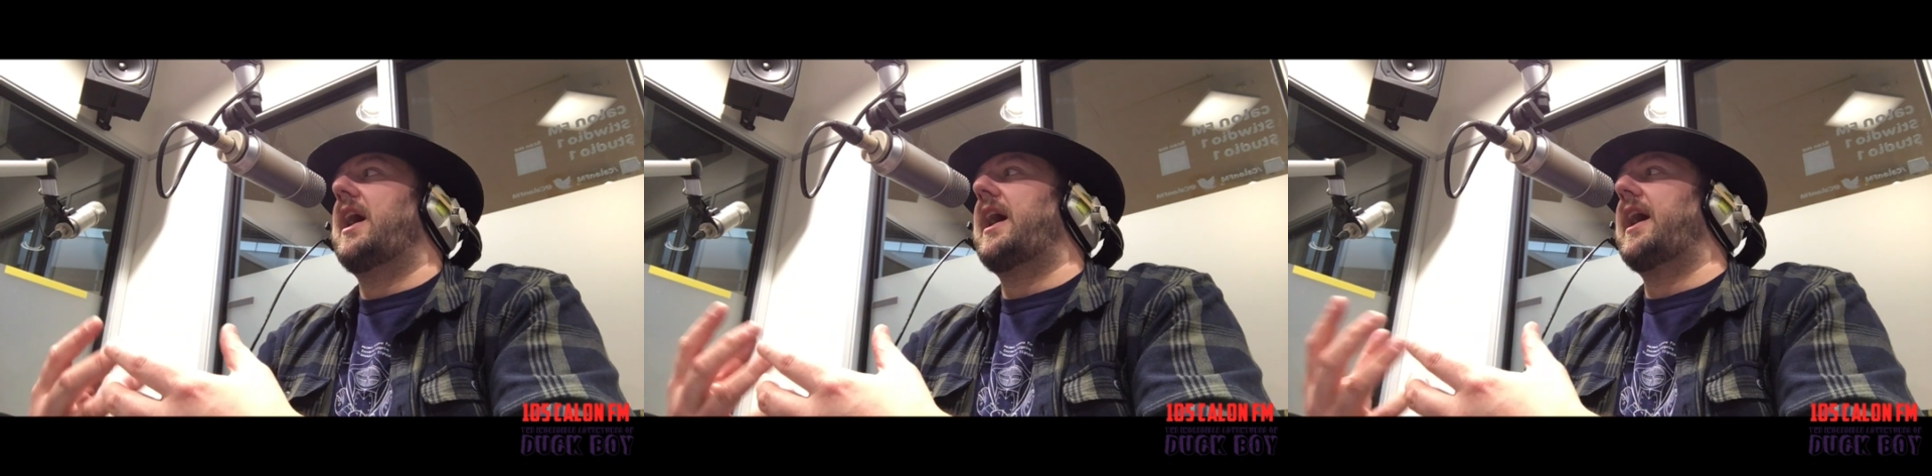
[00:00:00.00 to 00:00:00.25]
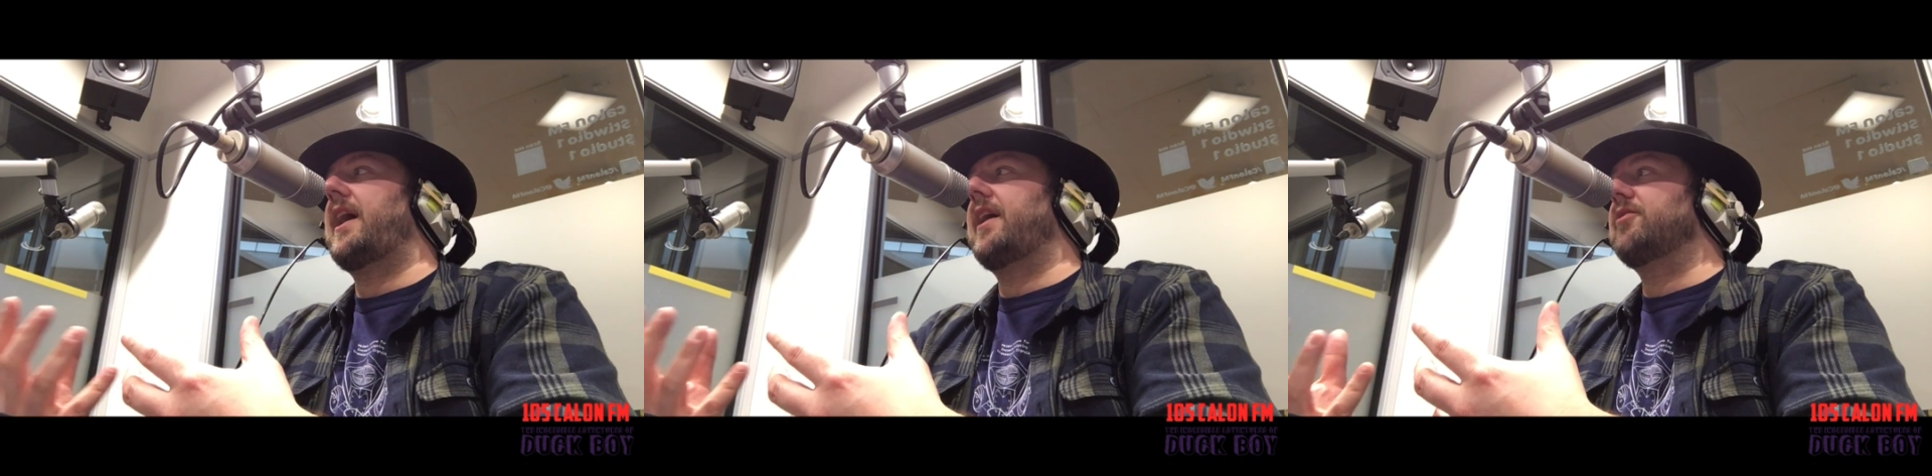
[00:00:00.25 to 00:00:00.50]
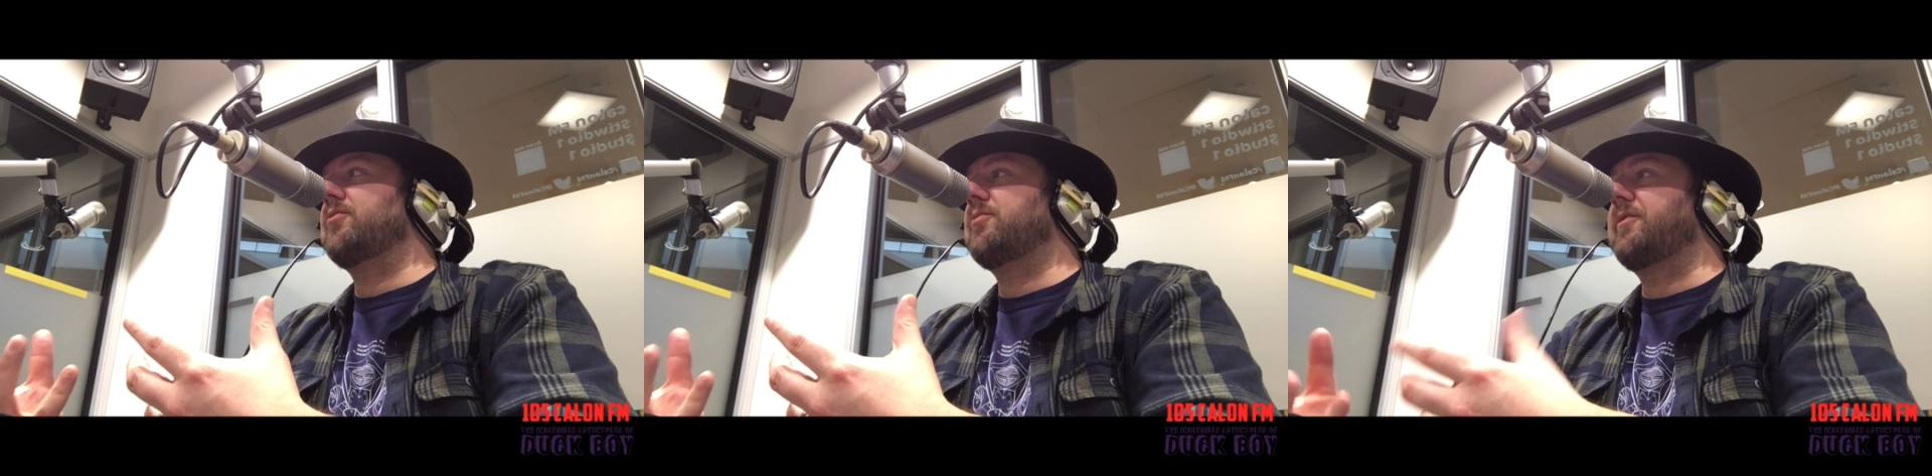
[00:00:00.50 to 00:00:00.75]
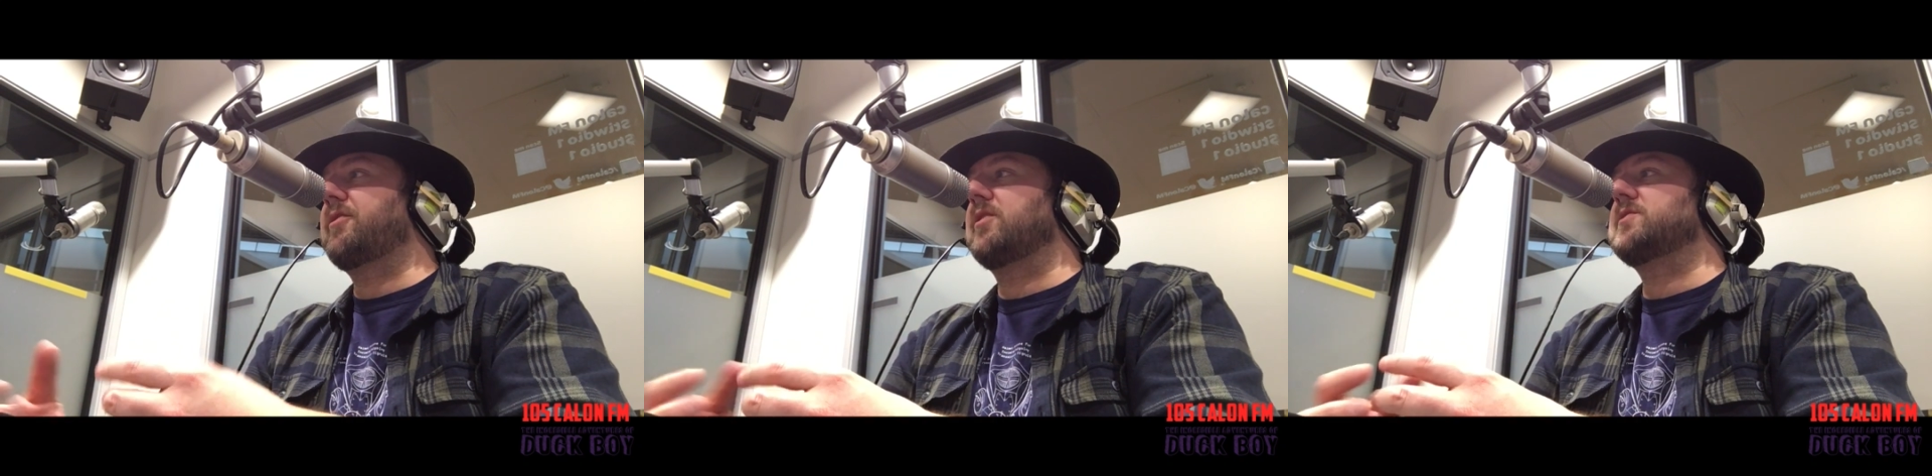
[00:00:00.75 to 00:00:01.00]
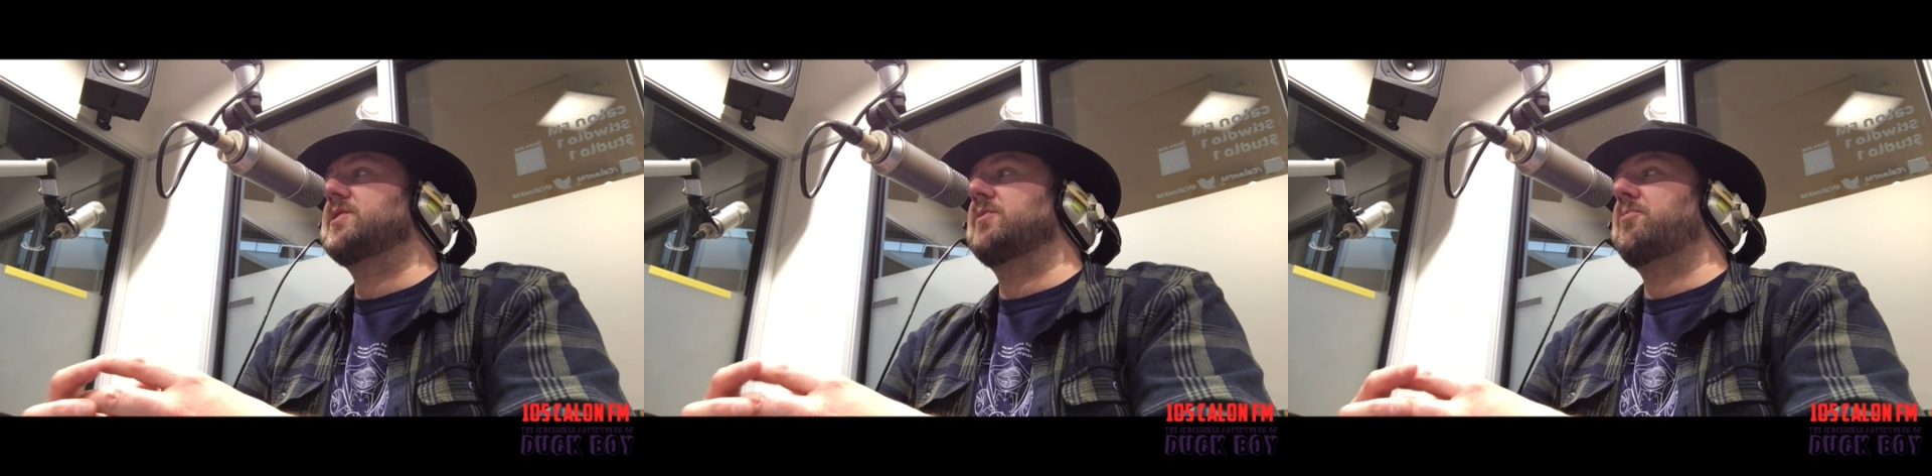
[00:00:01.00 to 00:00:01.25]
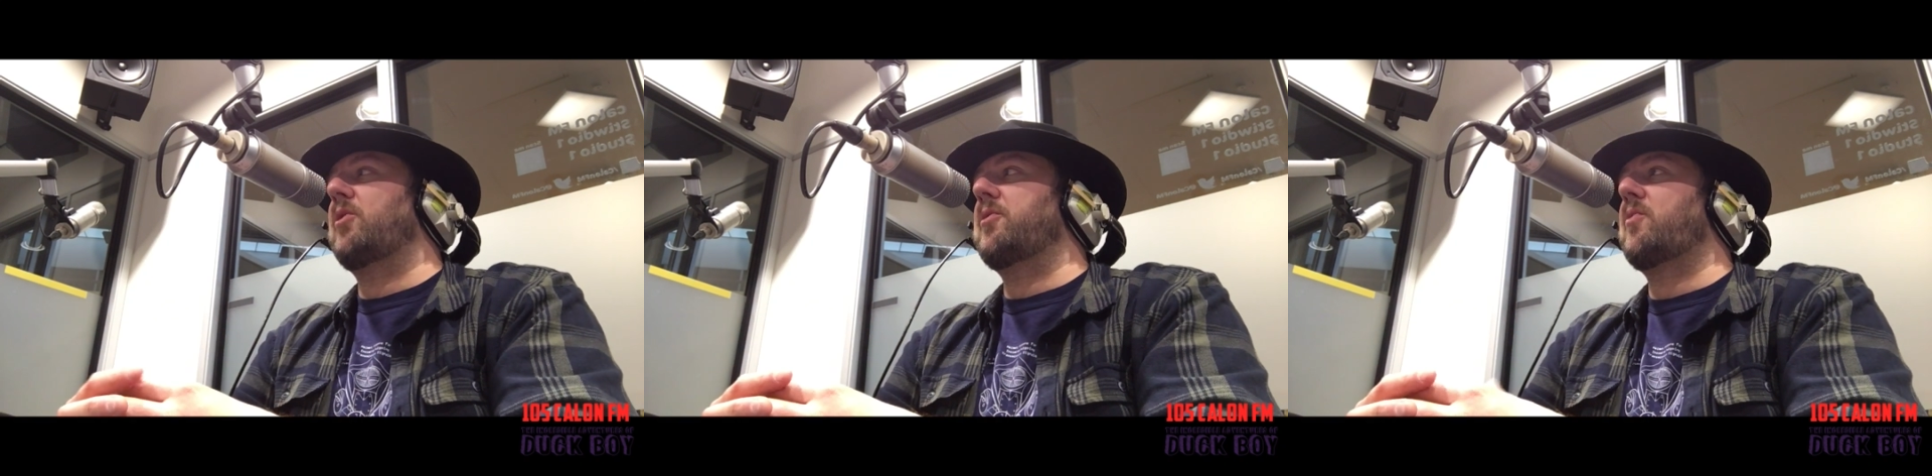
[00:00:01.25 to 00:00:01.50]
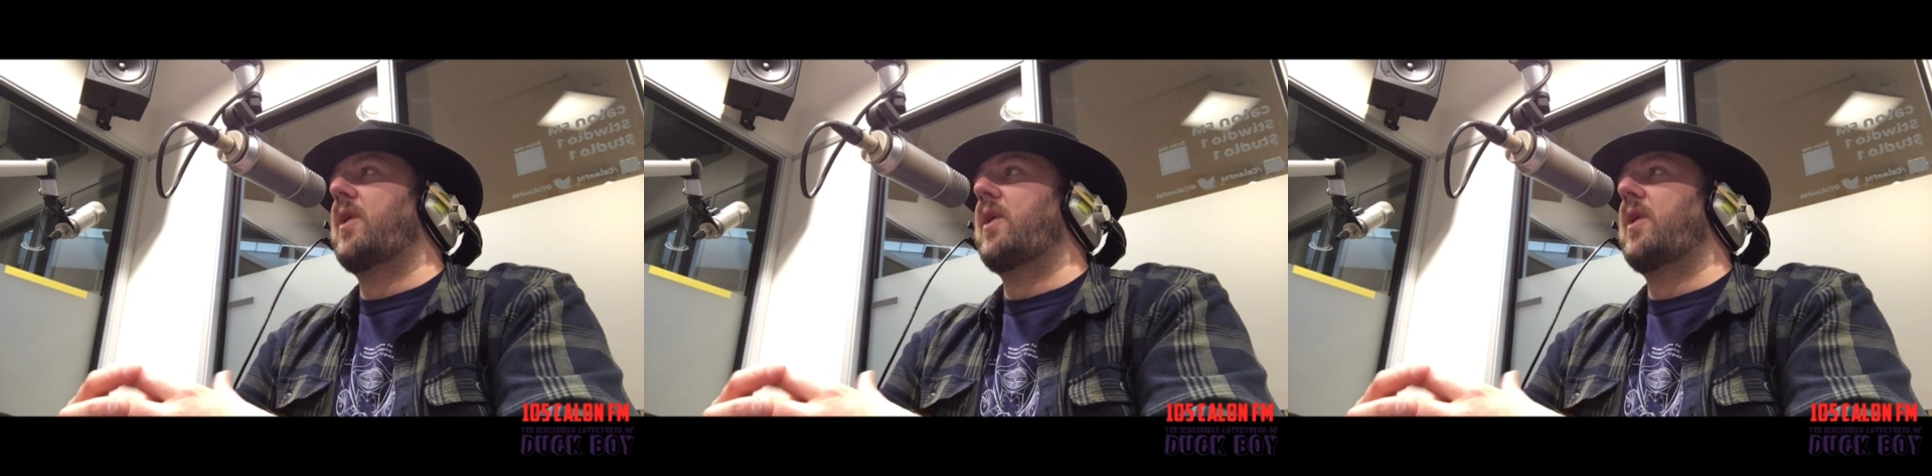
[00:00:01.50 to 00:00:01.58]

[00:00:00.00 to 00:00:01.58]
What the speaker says: And we've got to the point